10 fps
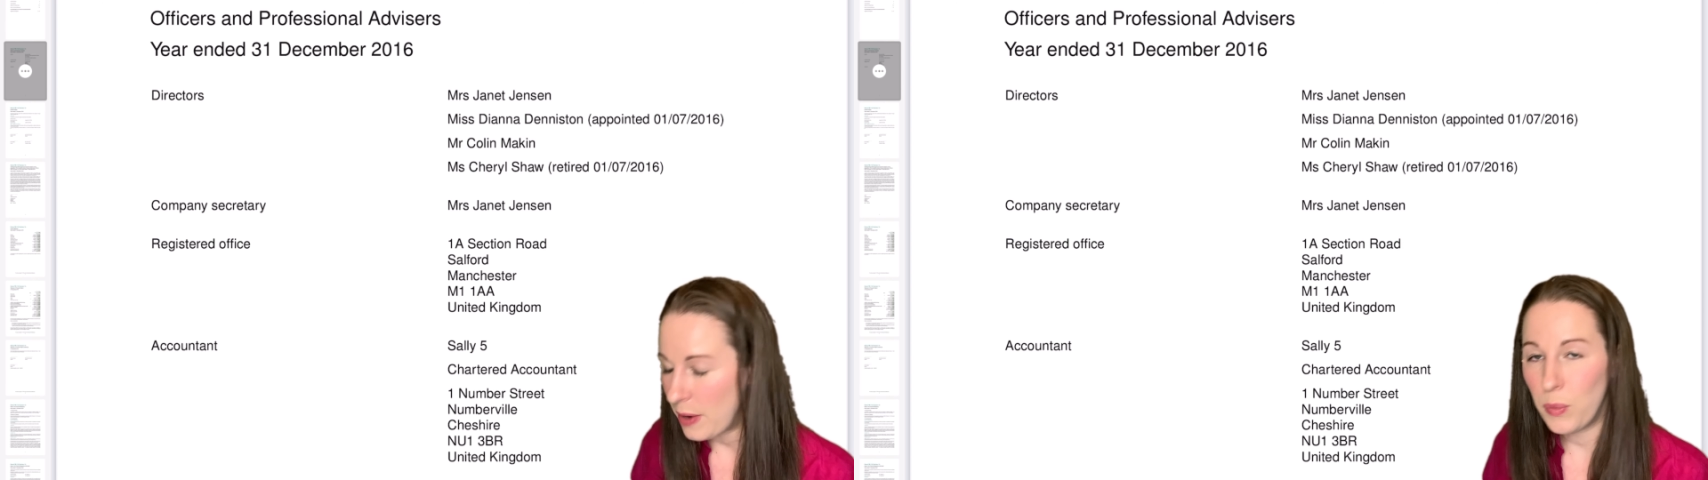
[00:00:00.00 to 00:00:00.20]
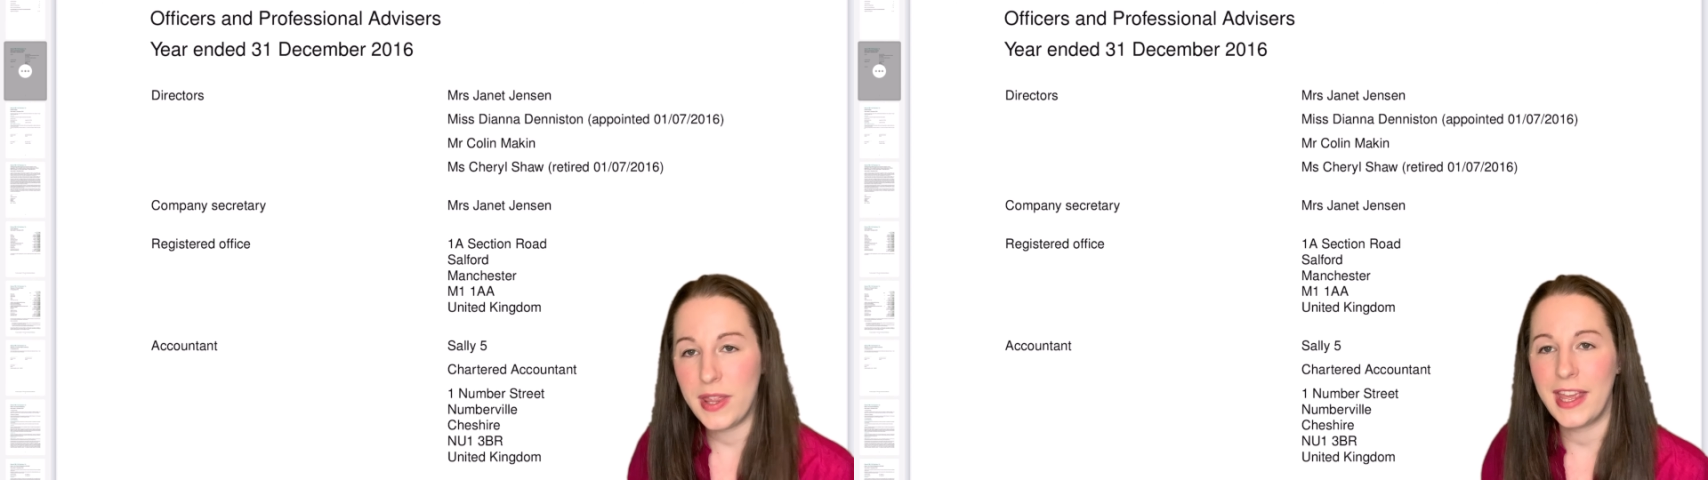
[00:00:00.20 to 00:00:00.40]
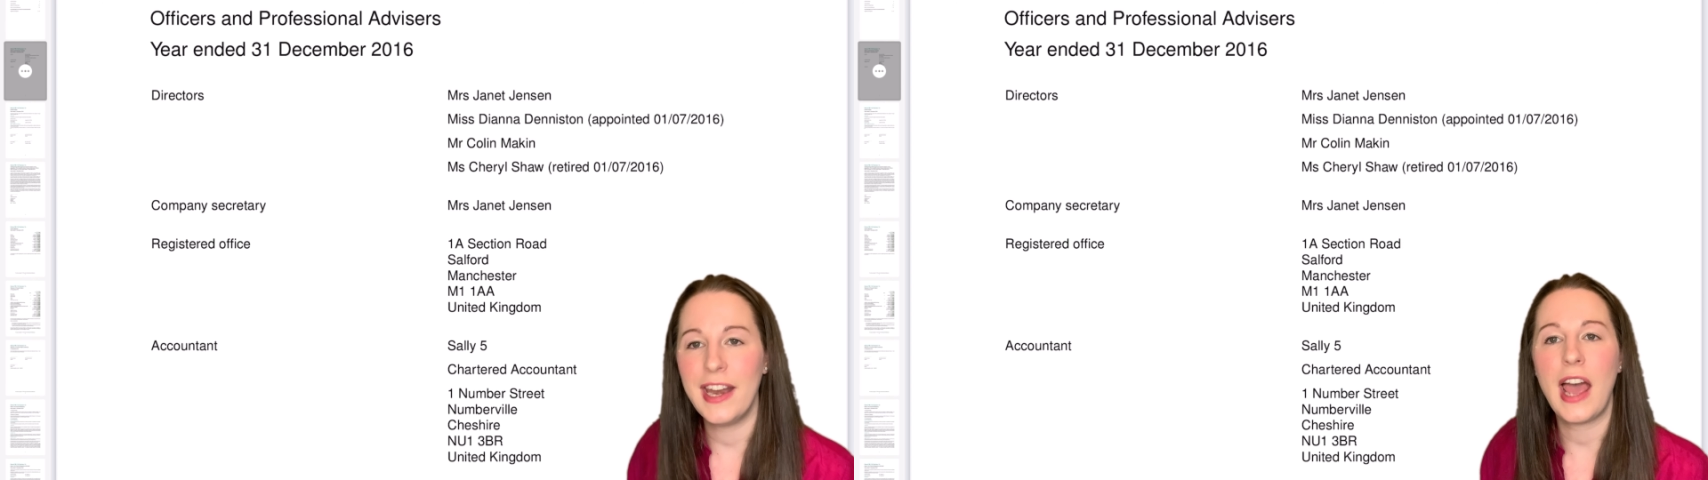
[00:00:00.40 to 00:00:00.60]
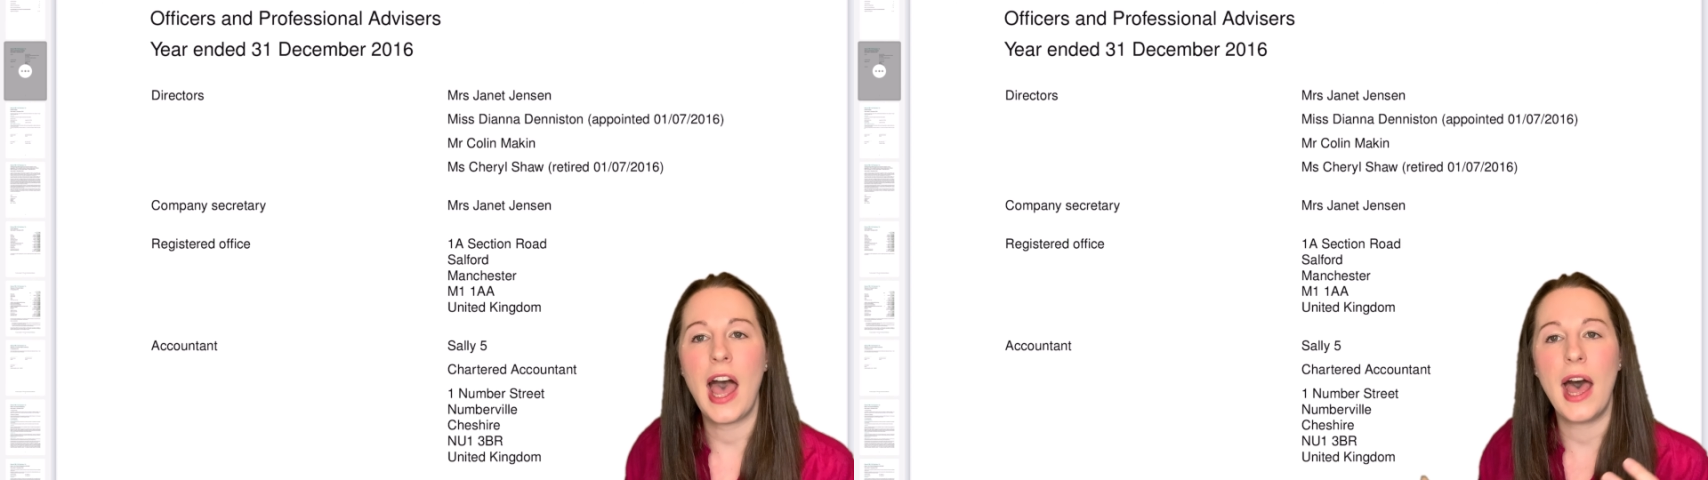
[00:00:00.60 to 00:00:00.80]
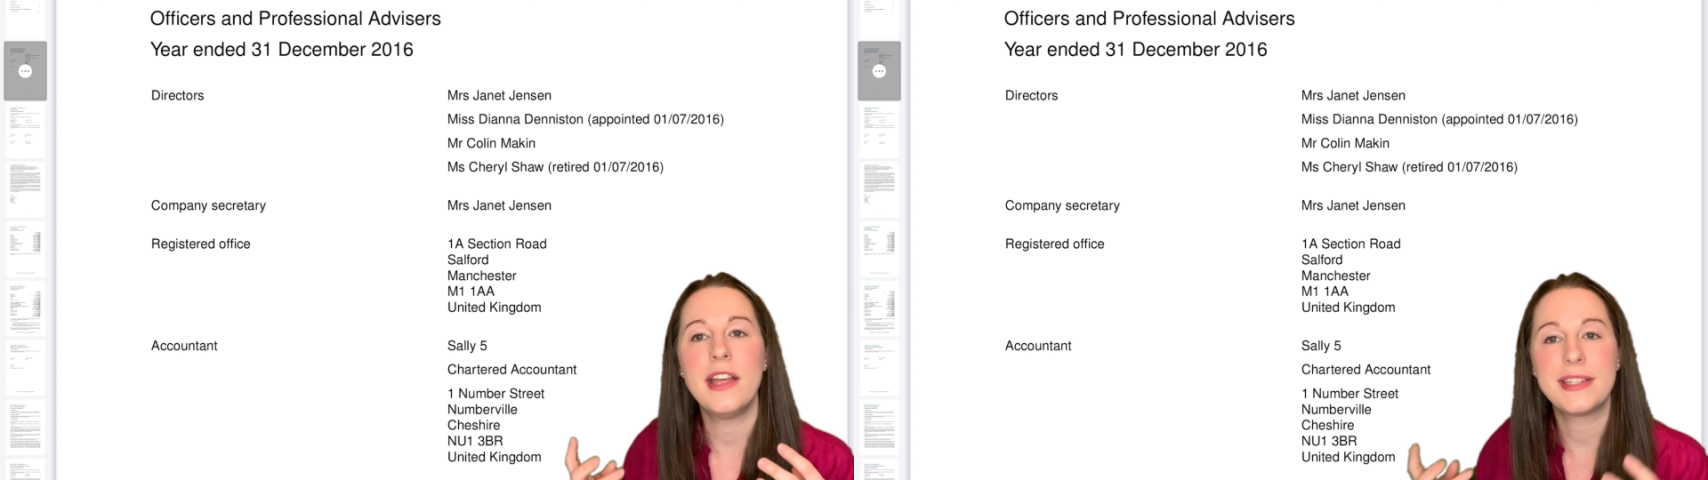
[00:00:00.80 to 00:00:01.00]
within
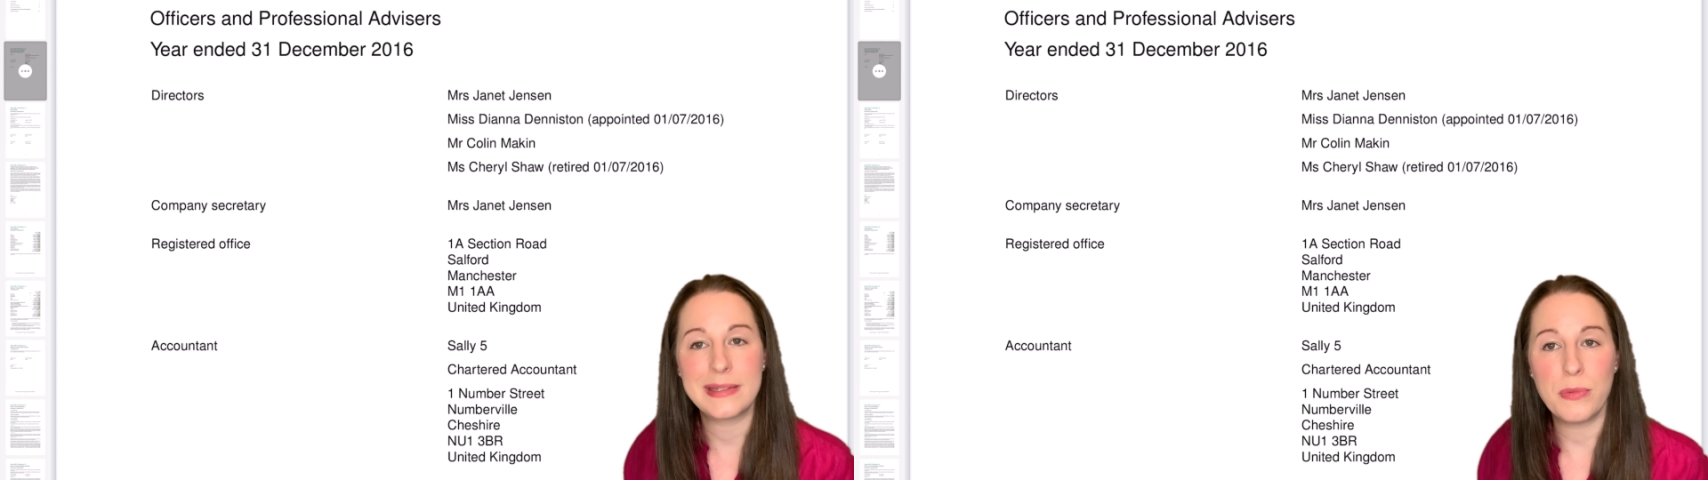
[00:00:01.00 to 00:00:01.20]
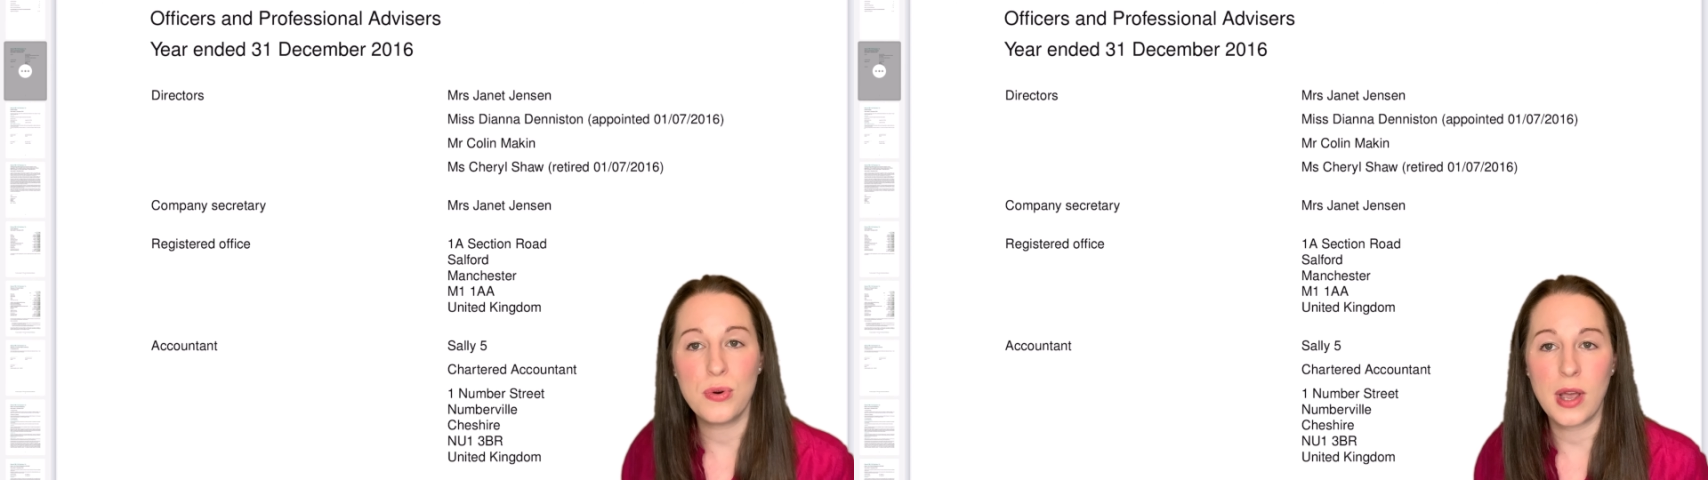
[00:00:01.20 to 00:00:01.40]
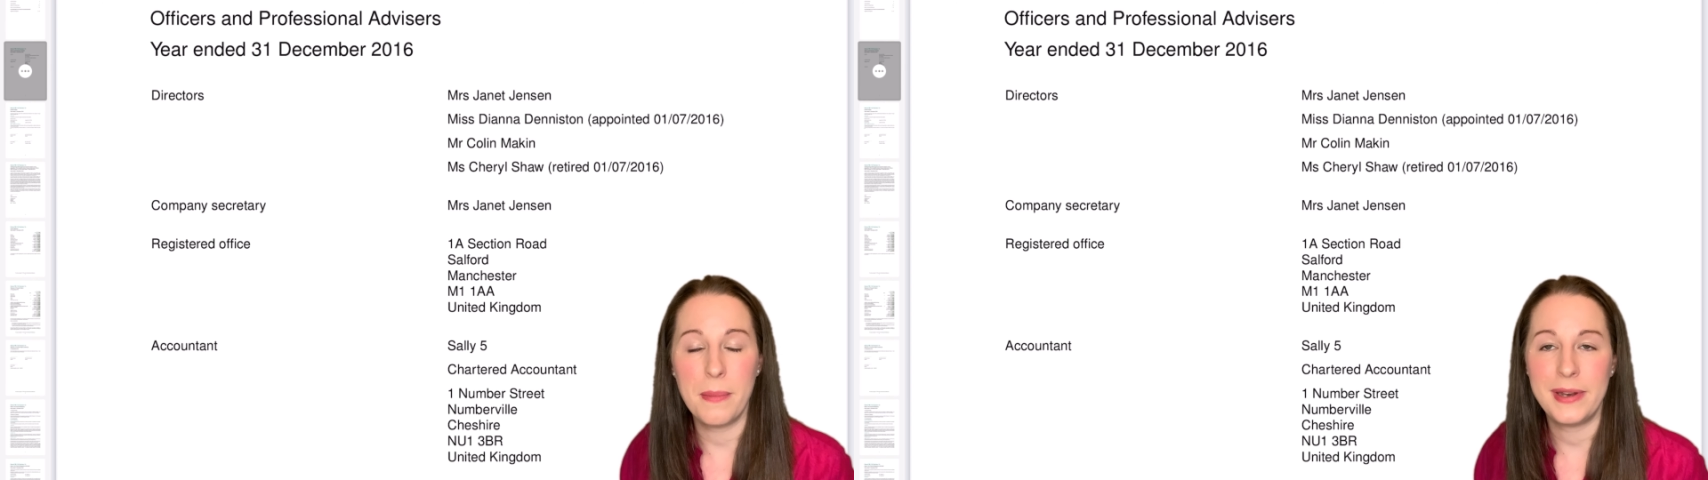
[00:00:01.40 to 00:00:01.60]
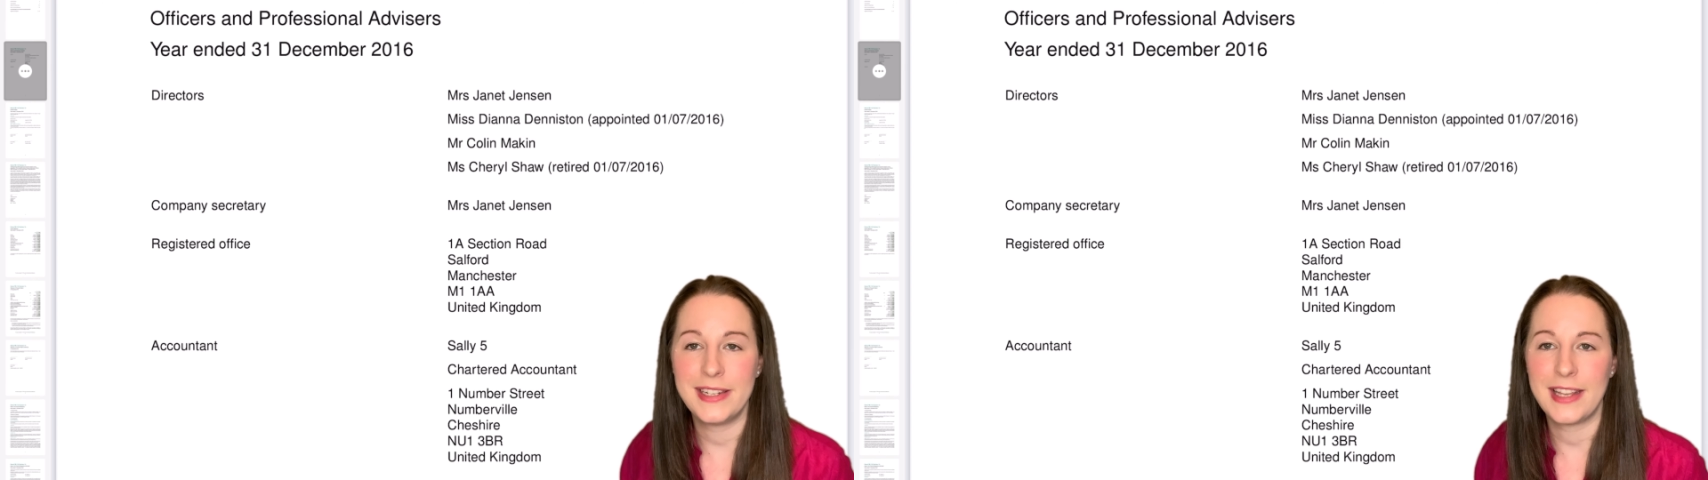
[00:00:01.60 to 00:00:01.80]
a small company